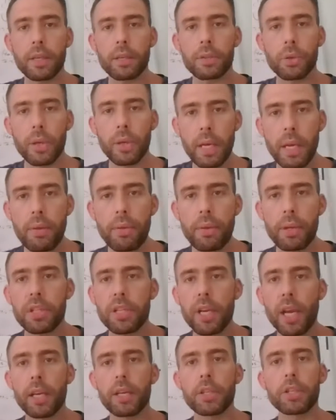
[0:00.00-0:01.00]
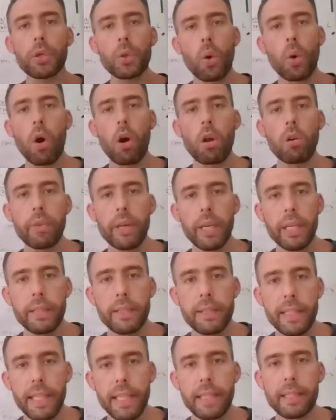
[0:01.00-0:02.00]
to EtherChain, you already
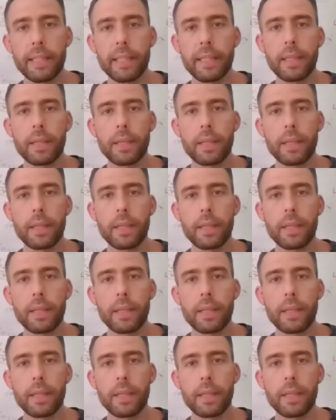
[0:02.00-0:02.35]
did.